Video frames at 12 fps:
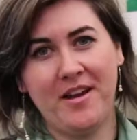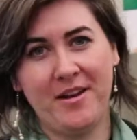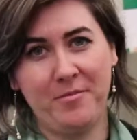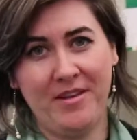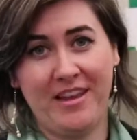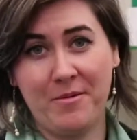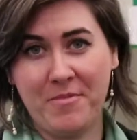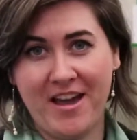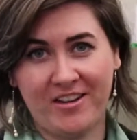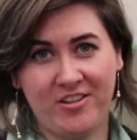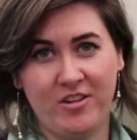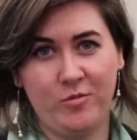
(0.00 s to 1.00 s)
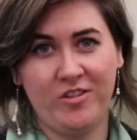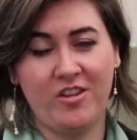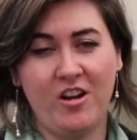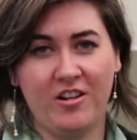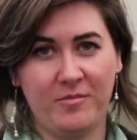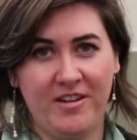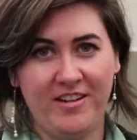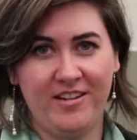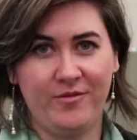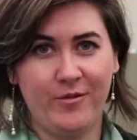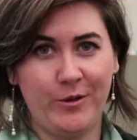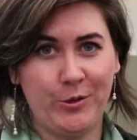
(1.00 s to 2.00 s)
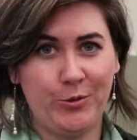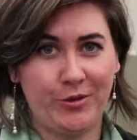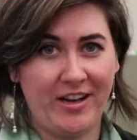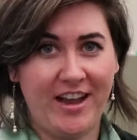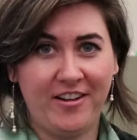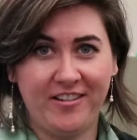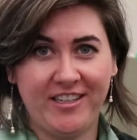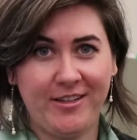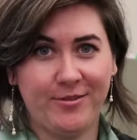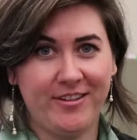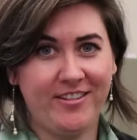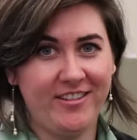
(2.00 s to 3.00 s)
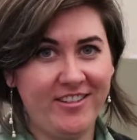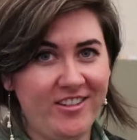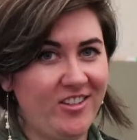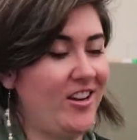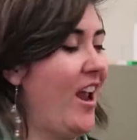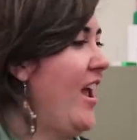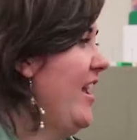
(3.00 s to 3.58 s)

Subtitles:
had a big impact on was augmented and virtual reality research.